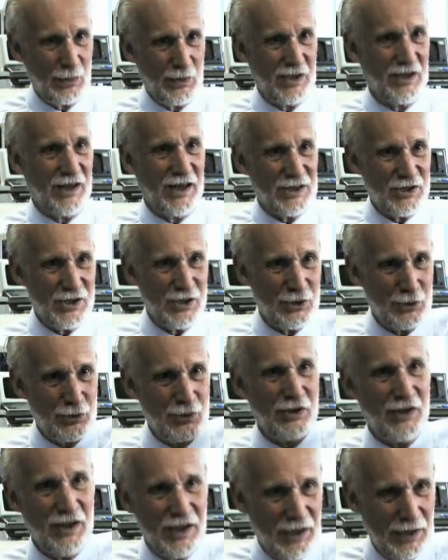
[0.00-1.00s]
connecting
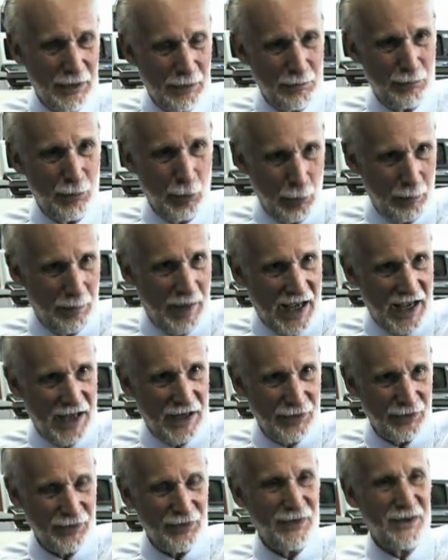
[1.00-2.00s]
to their
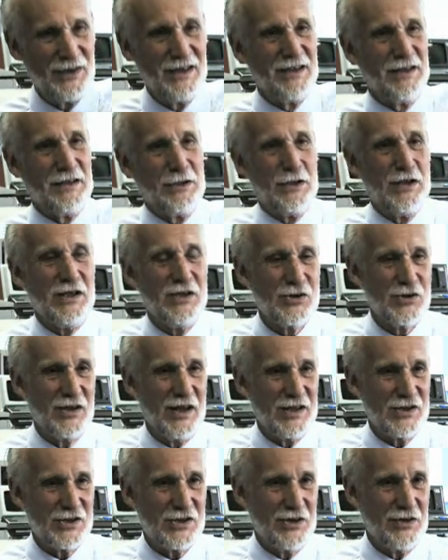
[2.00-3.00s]
broadband
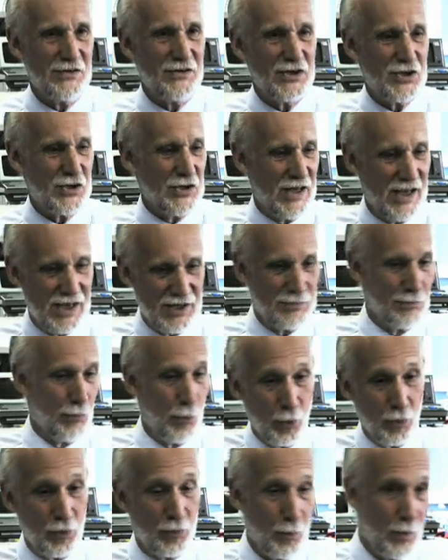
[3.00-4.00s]
internet service and has
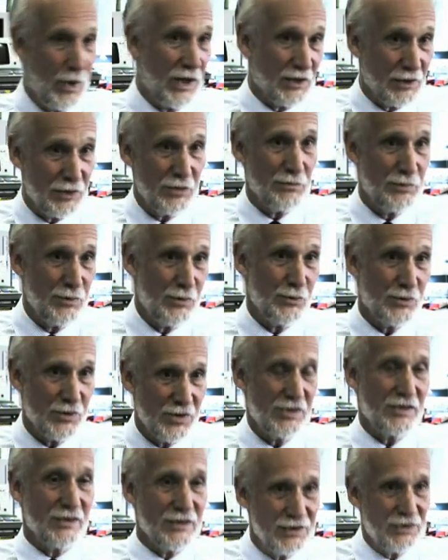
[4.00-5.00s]
more than one
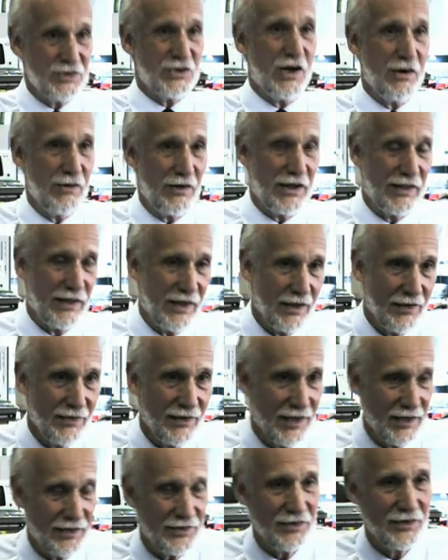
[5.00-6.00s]
computer sharing
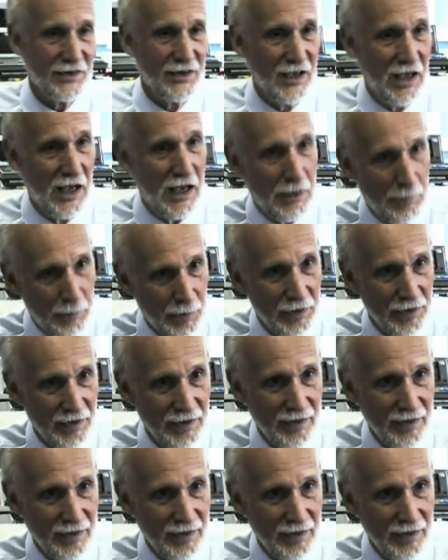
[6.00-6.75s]
that hub